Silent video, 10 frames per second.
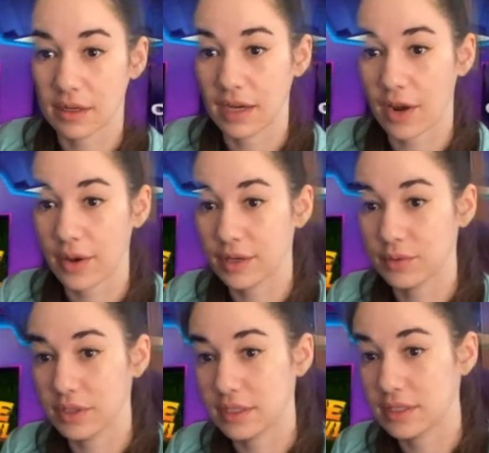Now I can
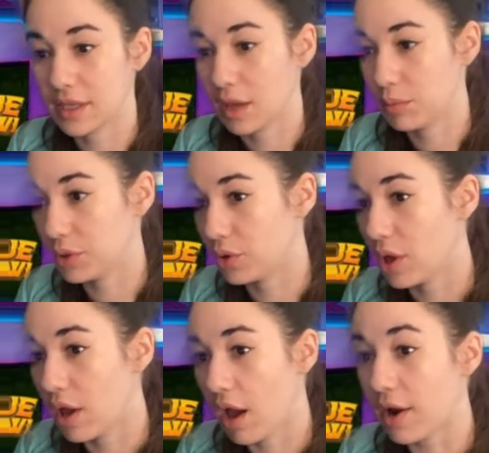really see that blue. All
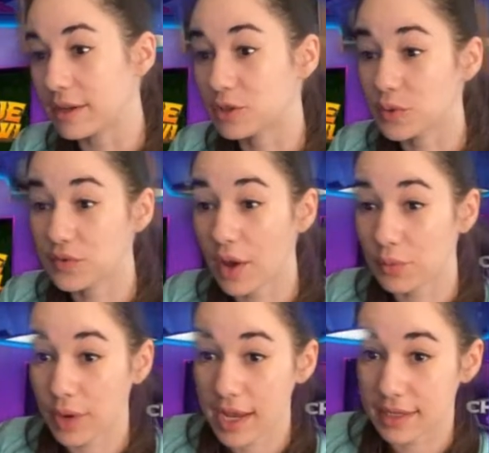right, so we've got
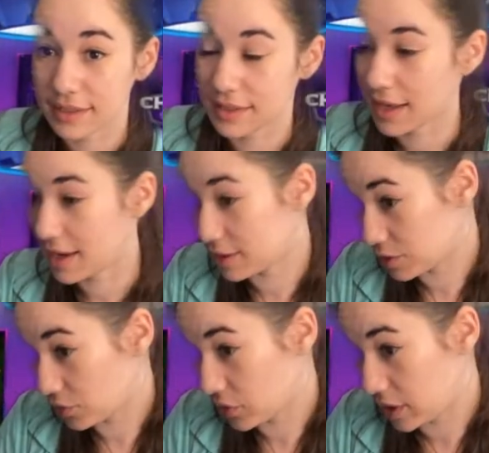red, and it's
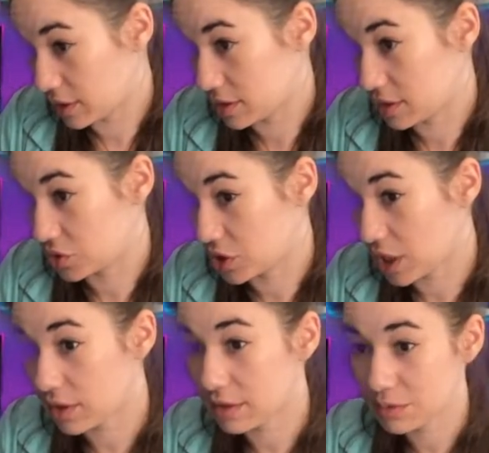over here to the
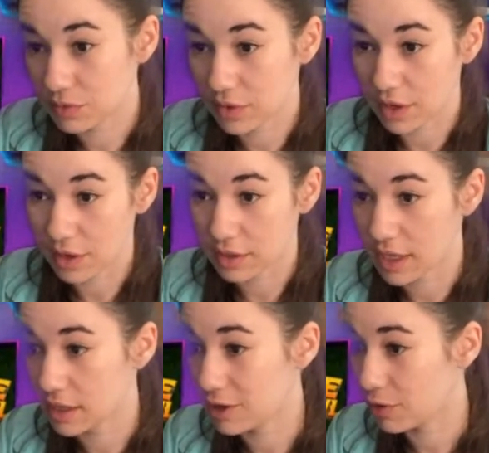cherries. We've got our
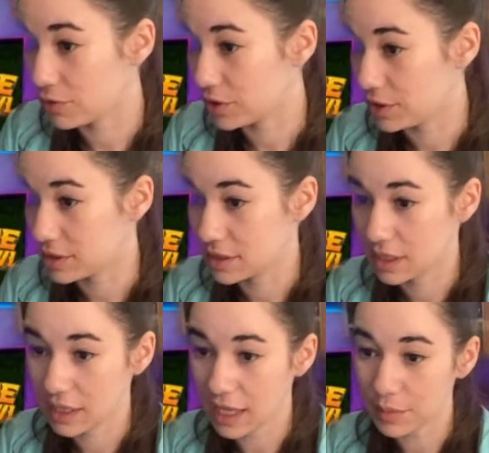yellow over here to the
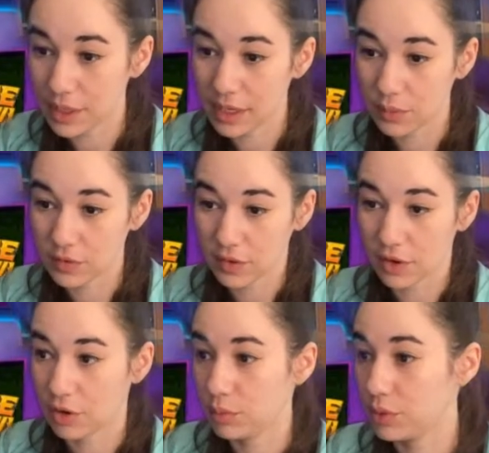lemon, and we've got
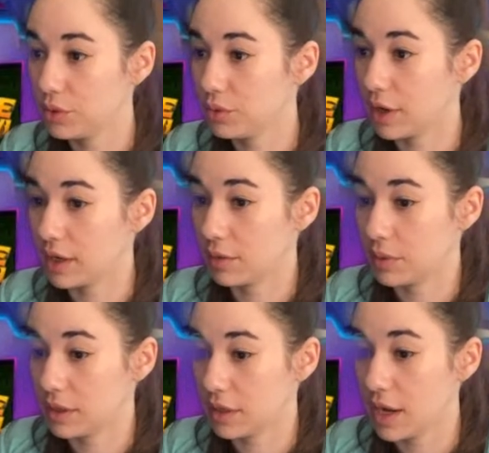our blue right up
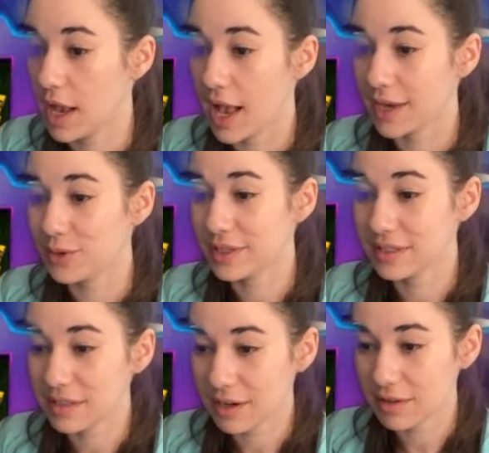here. You can
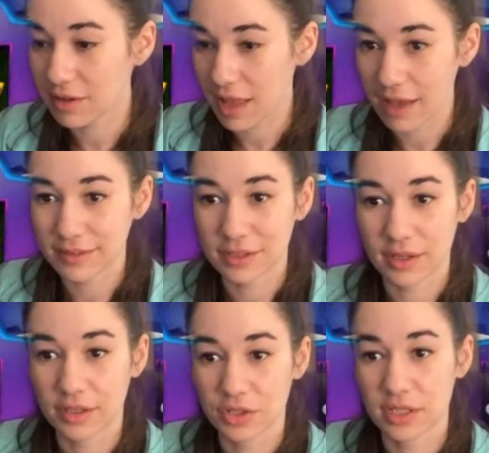see our little
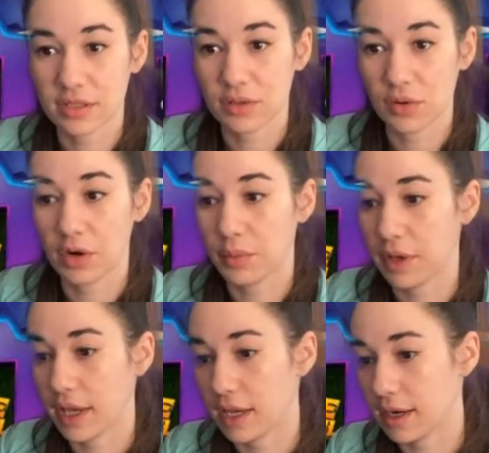avatar. She's adorable,
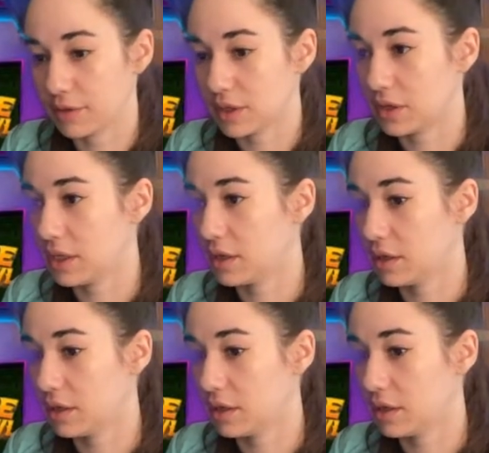hanging out down here.